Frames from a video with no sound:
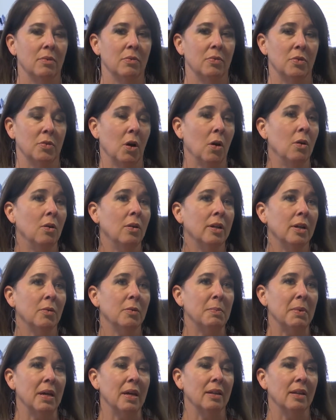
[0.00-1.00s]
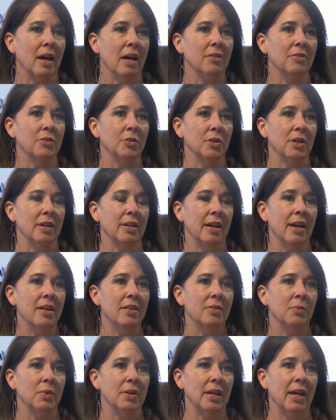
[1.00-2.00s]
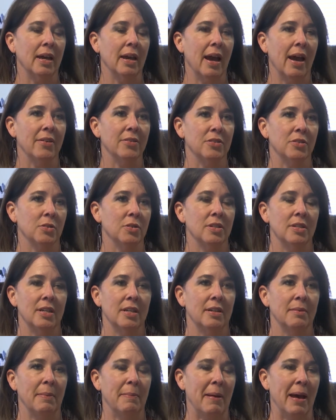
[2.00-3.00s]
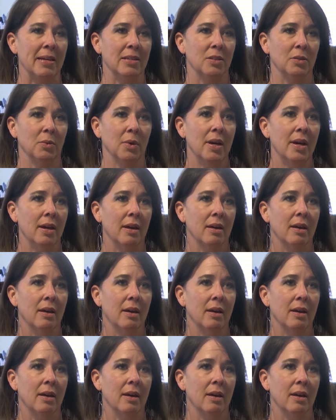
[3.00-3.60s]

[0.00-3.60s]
told it would be a line of duty death when he, as soon as he passed away.